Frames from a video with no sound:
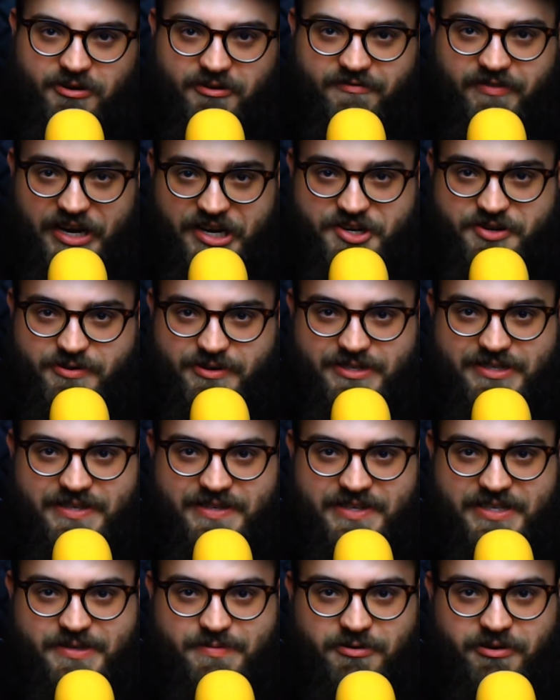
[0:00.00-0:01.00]
visuals in
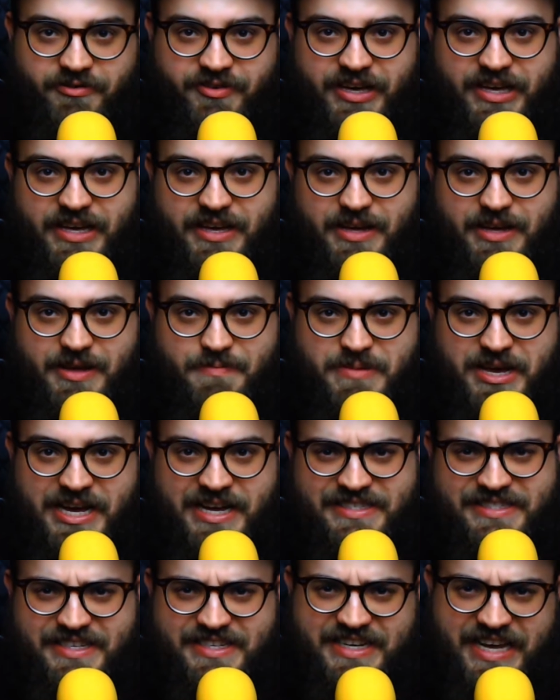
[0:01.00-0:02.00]
this movie.
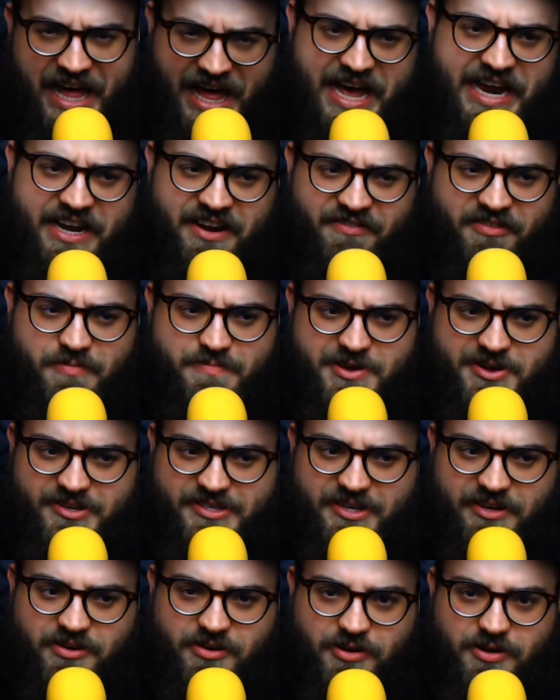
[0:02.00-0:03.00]
Because it's kind of a
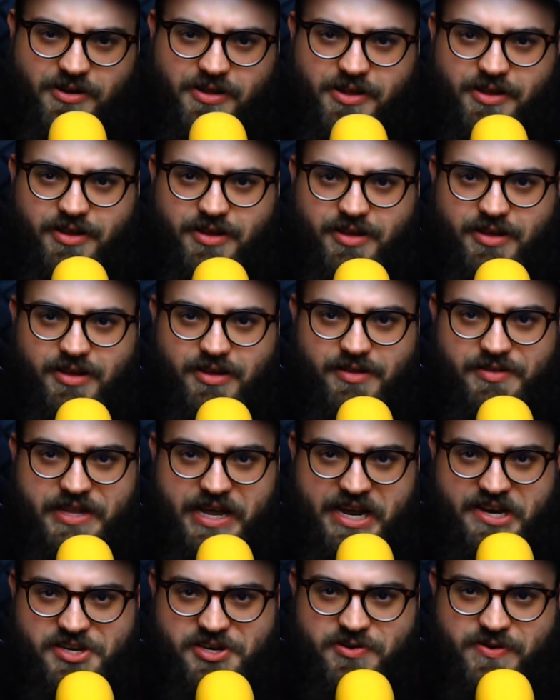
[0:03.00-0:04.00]
musical,
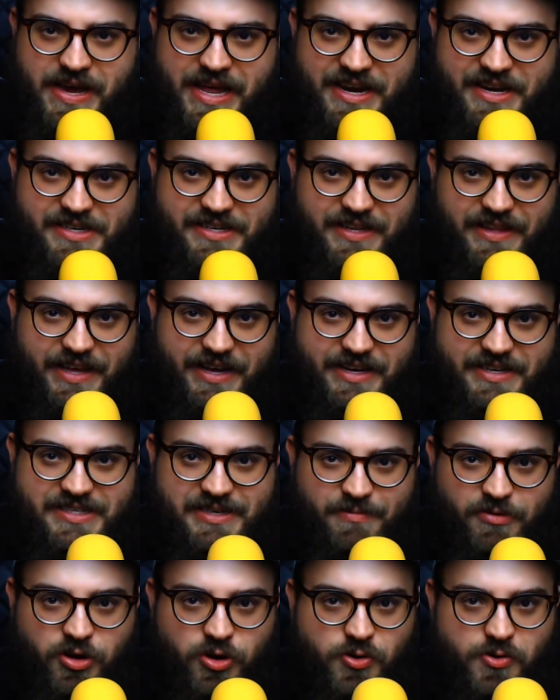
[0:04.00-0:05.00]
they do get into like
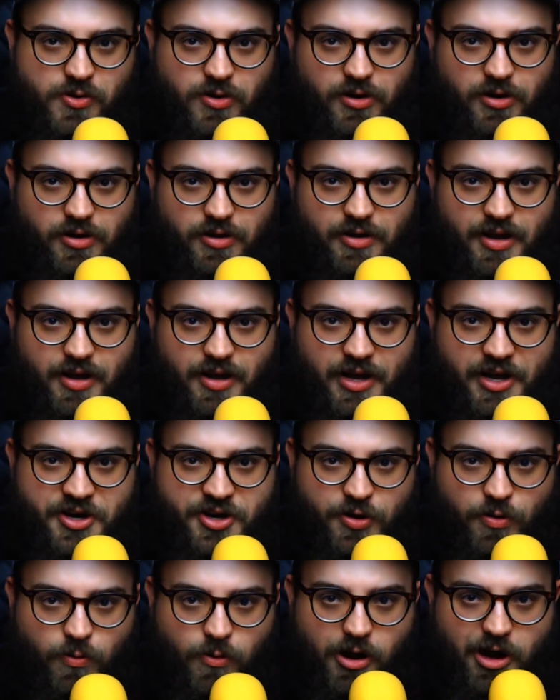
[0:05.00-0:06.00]
some cool
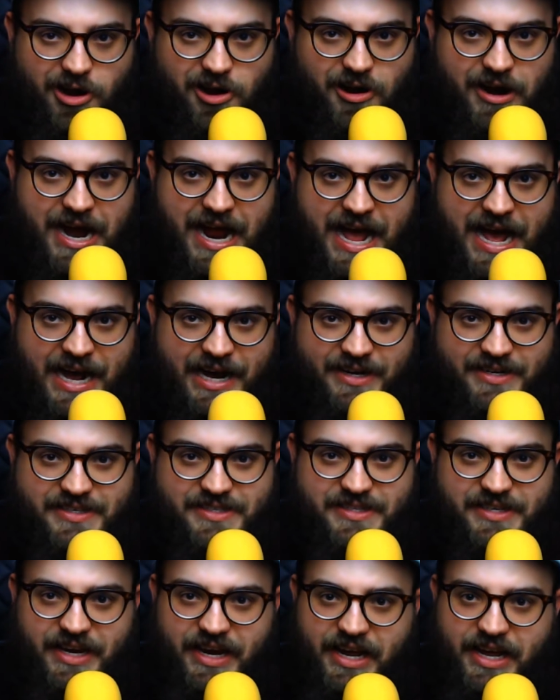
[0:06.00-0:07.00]
underwater acts.
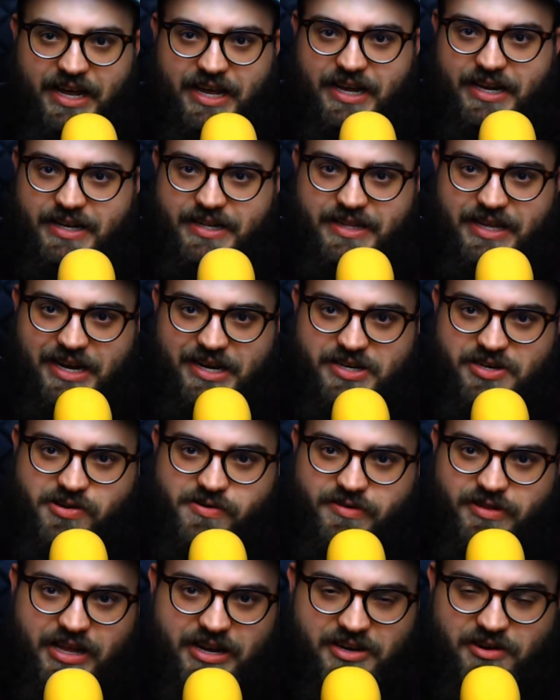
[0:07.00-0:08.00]
They
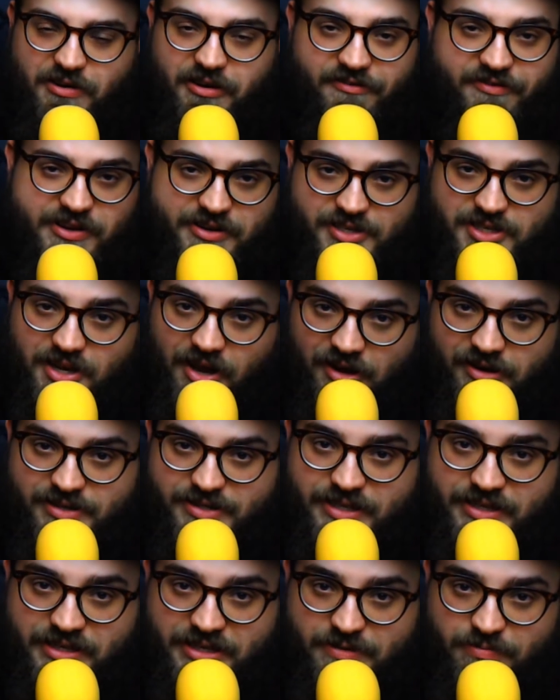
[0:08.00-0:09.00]
do a few songs
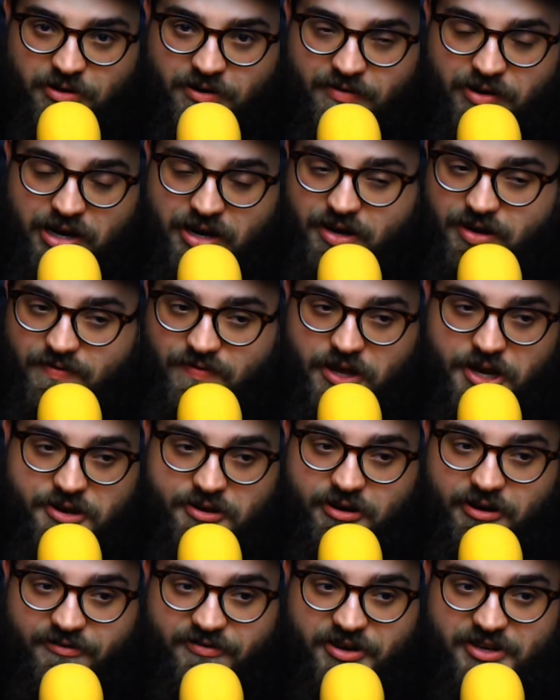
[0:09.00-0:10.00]
in this movie. They
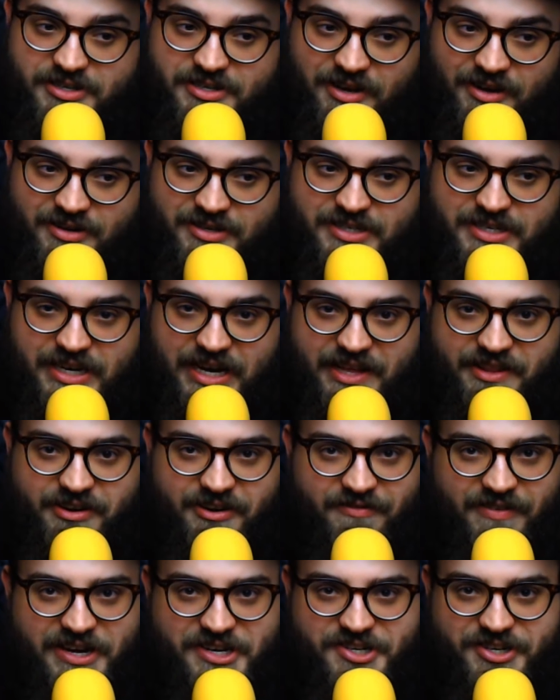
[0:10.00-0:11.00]
do a few songs together.
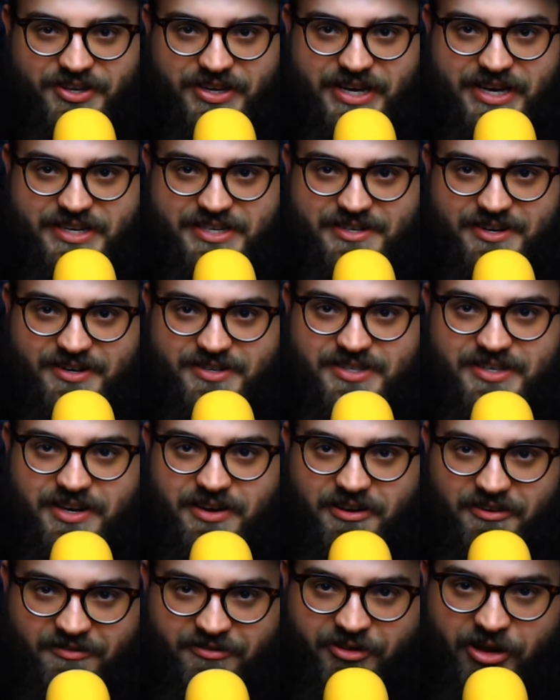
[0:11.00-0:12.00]
Eventually he starts
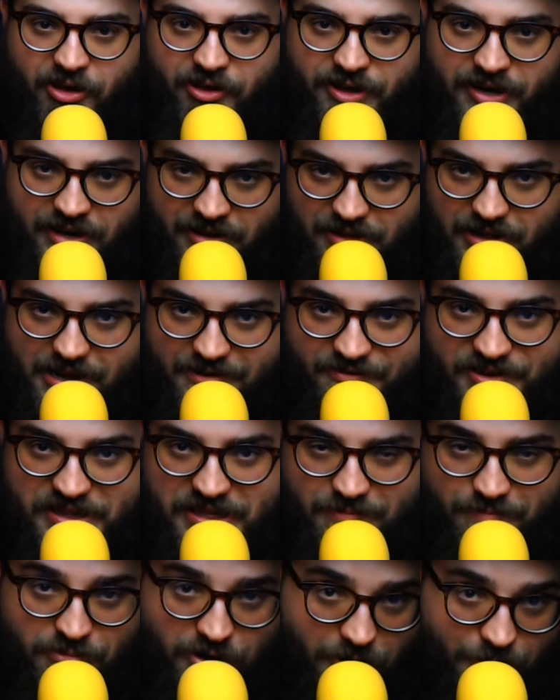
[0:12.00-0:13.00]
falling in love with the
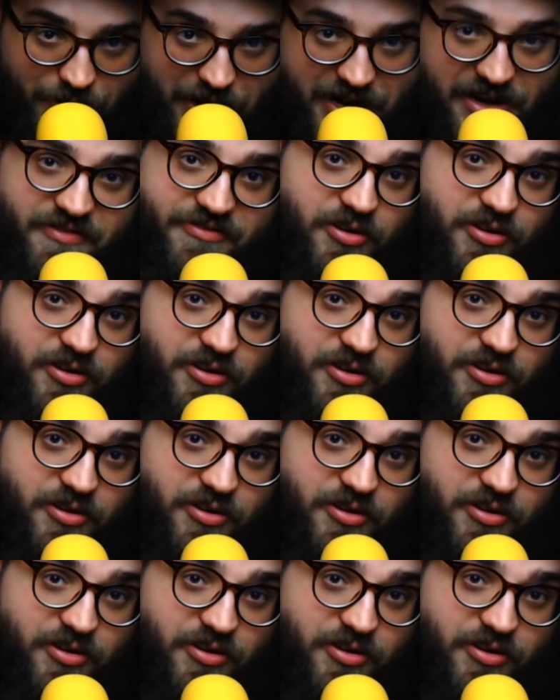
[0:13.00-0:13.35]
mermaid, of